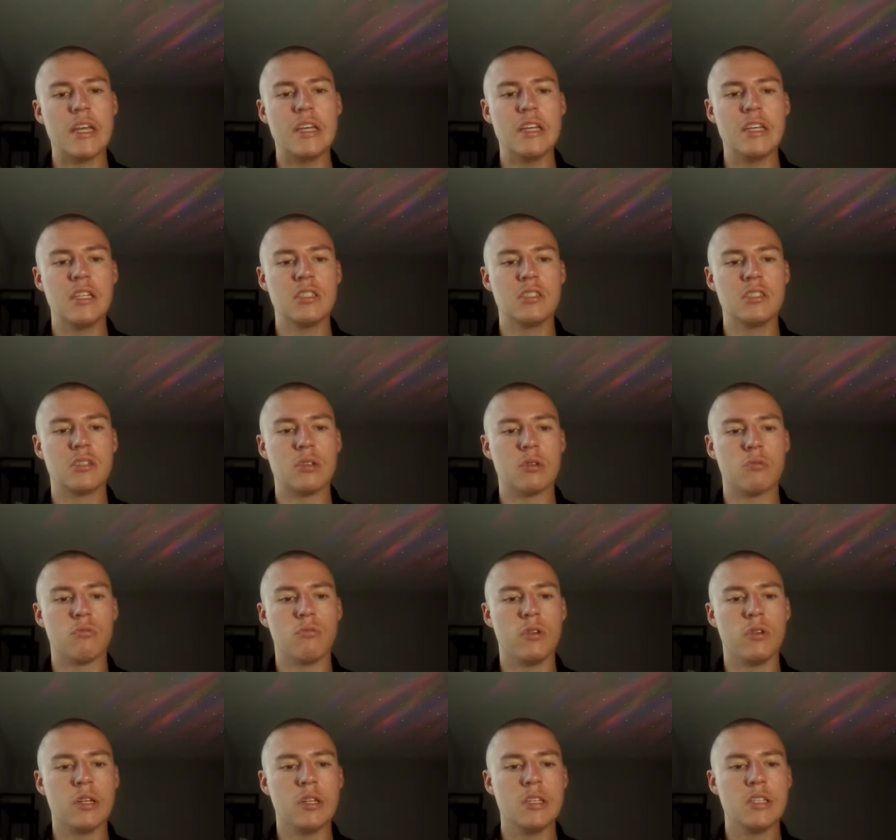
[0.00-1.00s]
he's
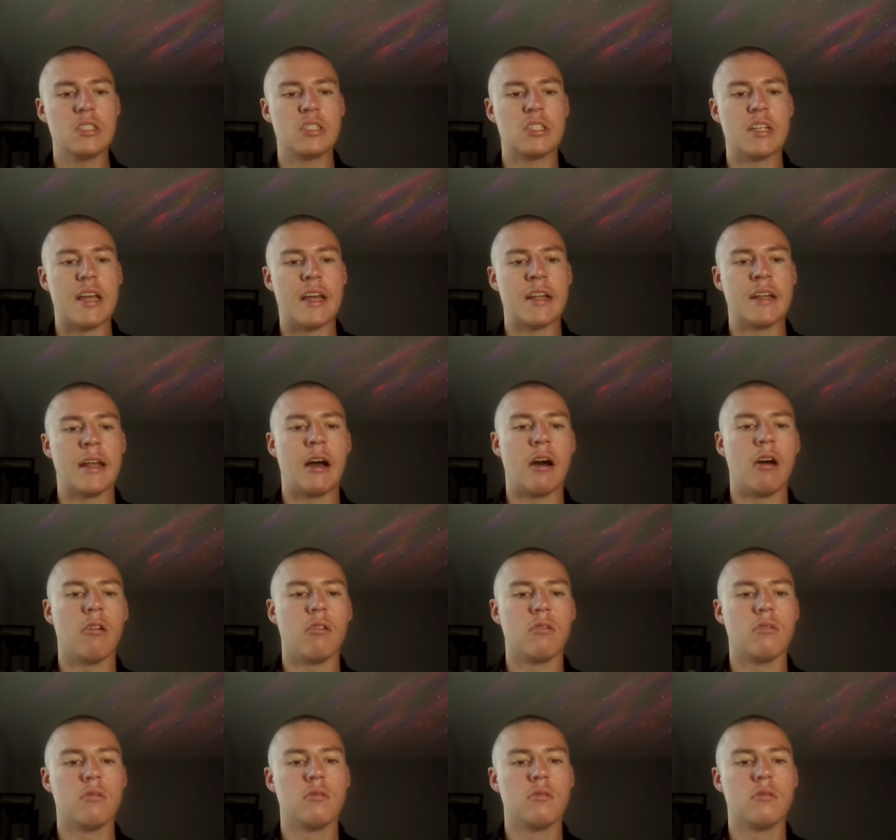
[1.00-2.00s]
really stand
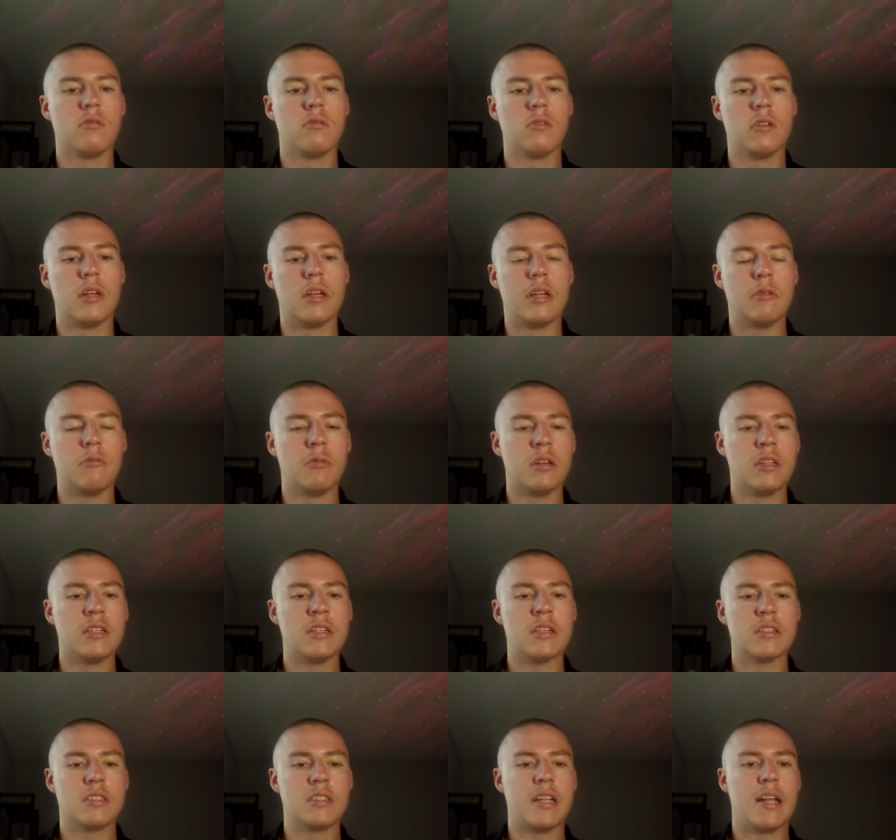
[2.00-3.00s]
out and he really
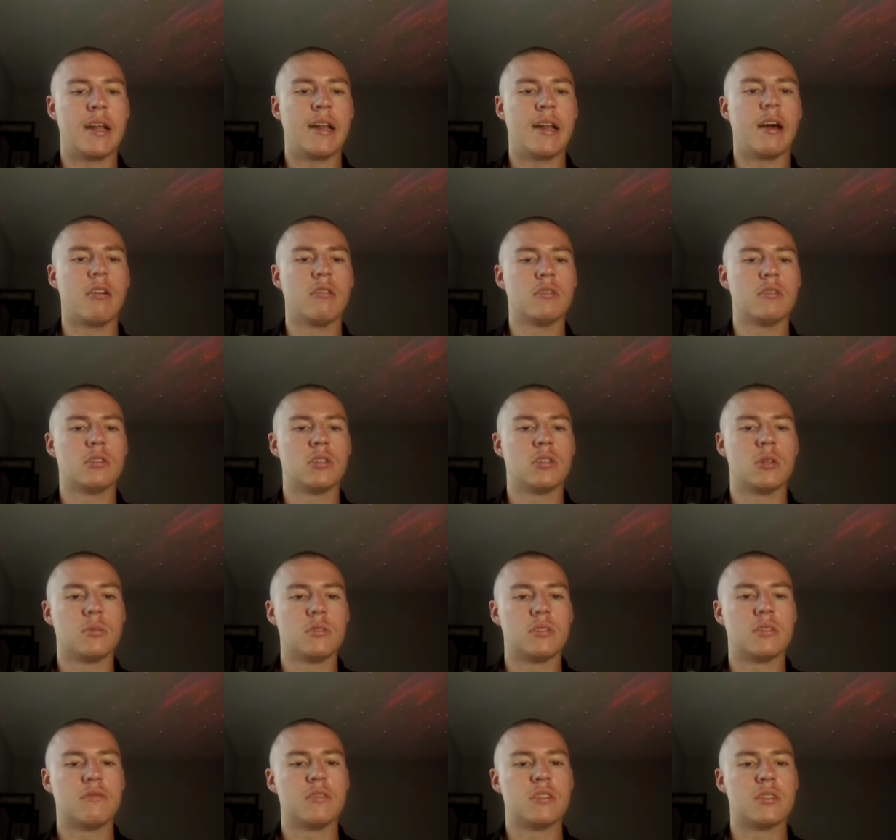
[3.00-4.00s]
does stand out in
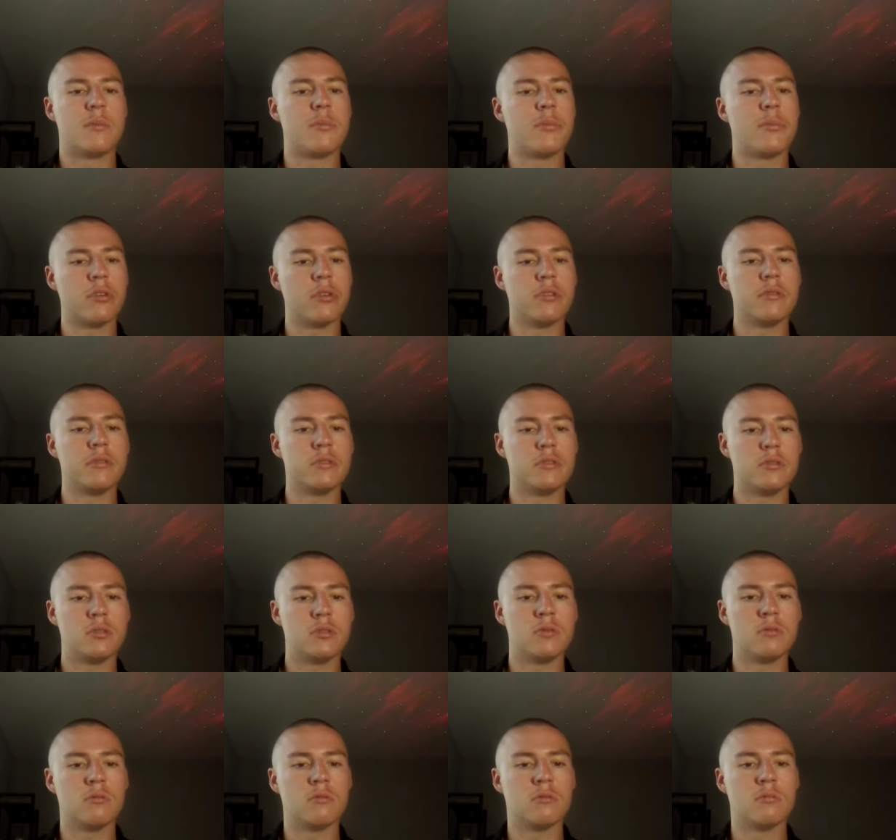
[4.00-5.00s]
terms of his ability
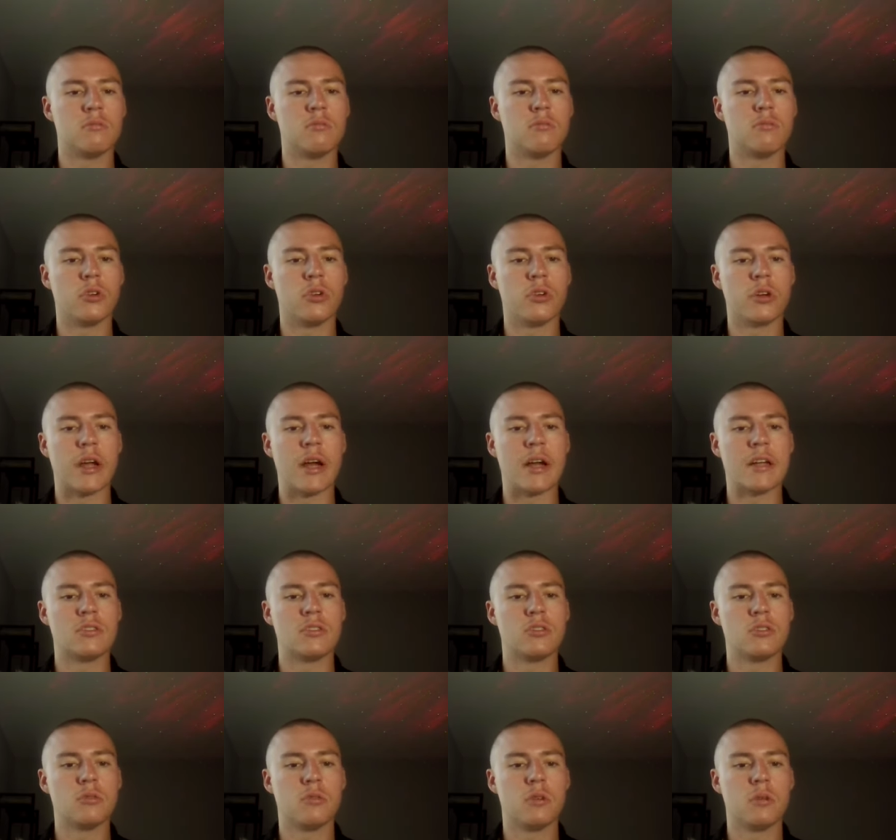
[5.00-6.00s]
to lure
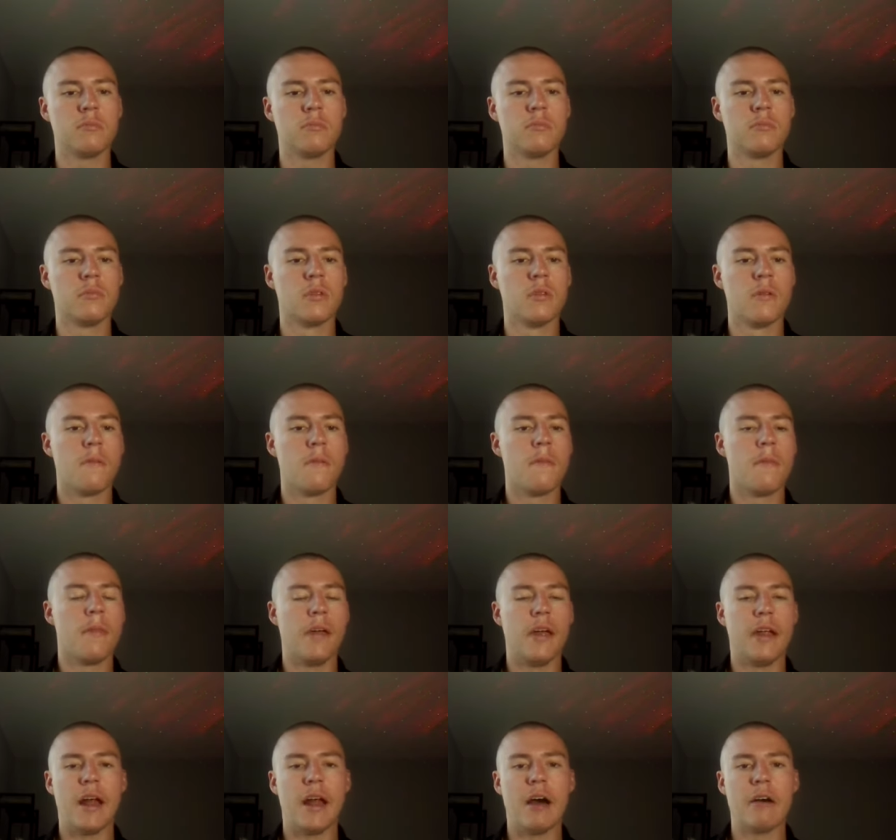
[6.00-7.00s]
guys to him
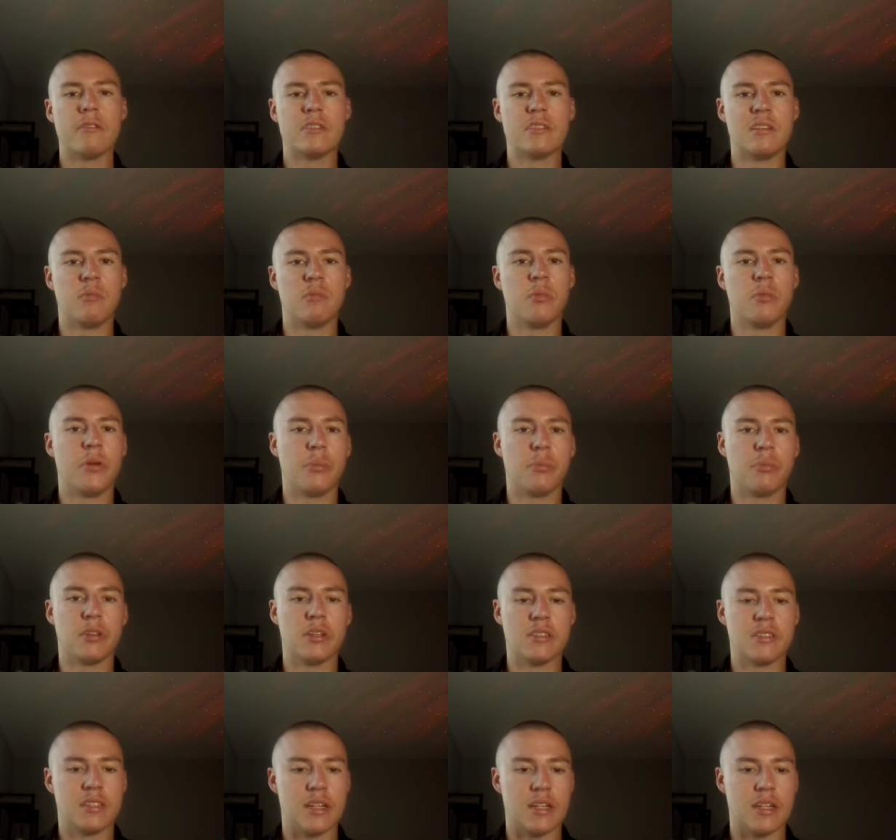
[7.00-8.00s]
and how he's able to make
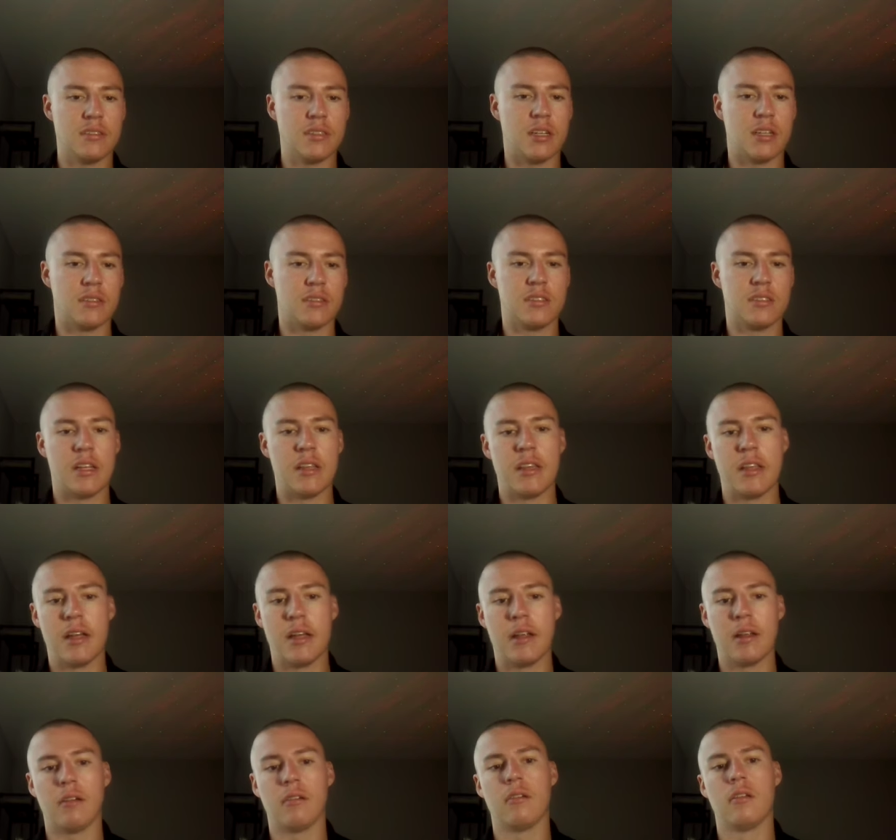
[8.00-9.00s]
plays in that sense. And
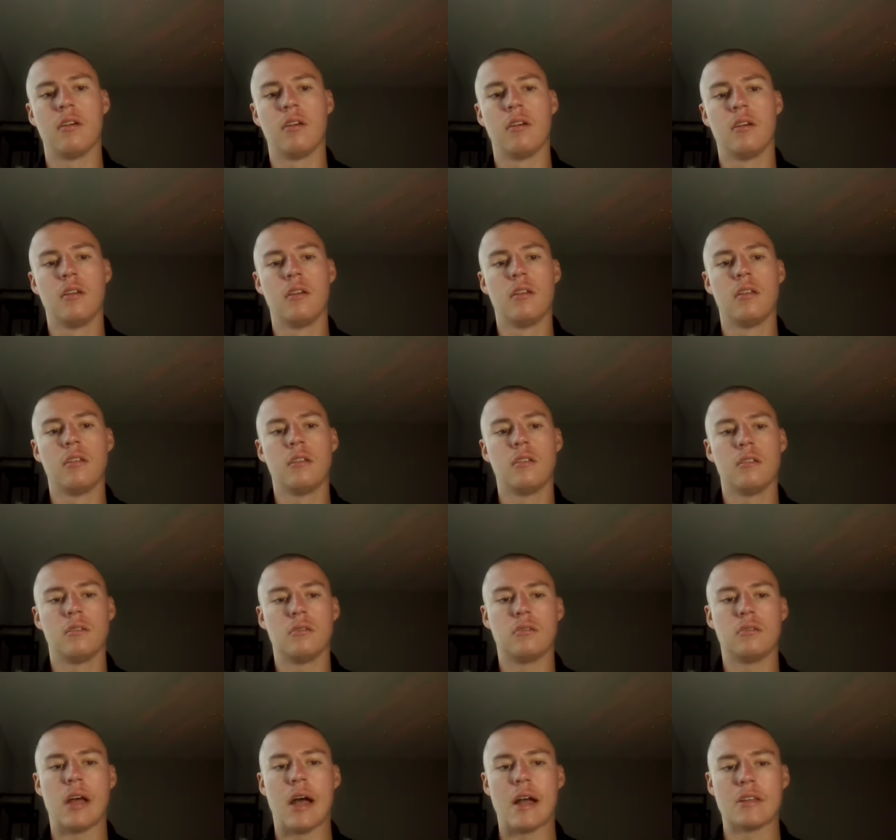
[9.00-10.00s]
then
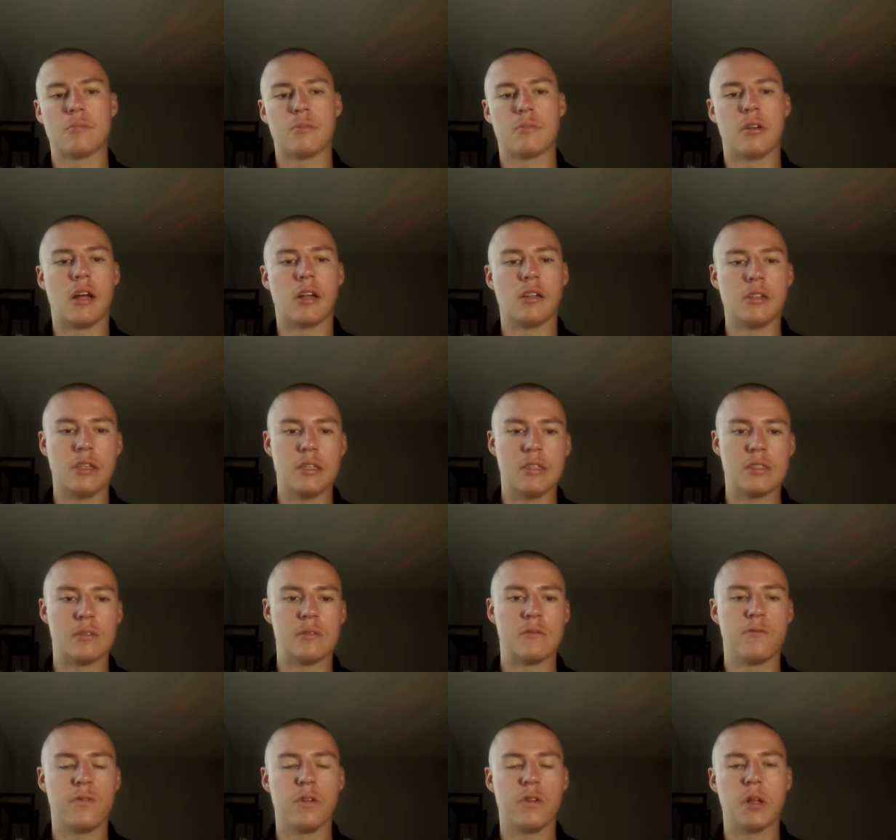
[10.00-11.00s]
last but not
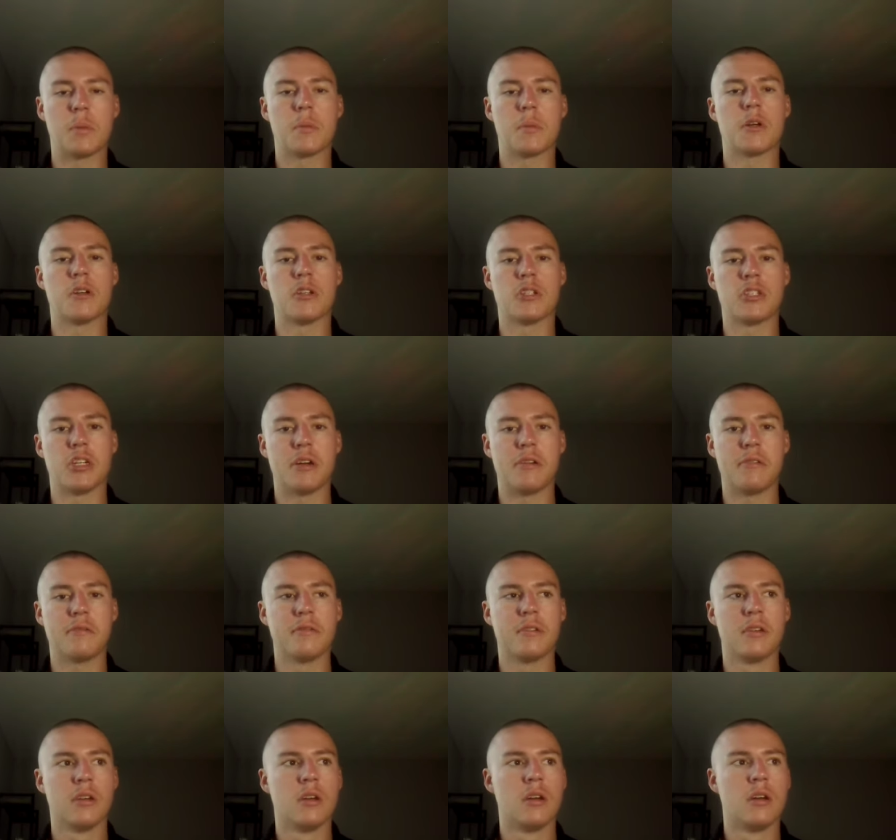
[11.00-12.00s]
least, Philip
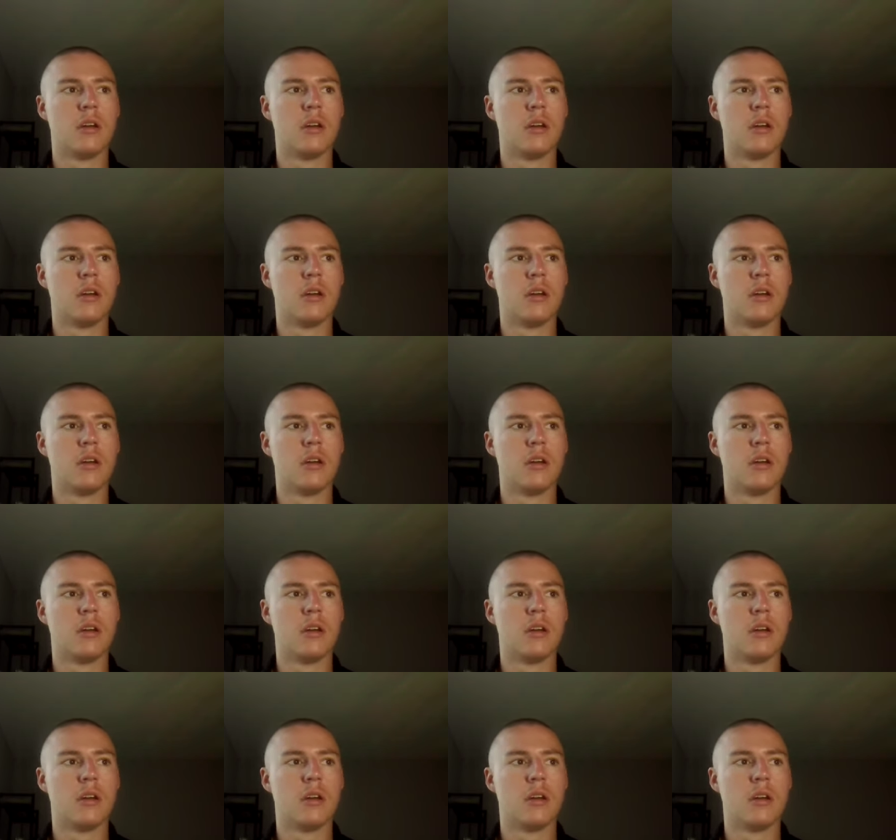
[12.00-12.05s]
Kurashev.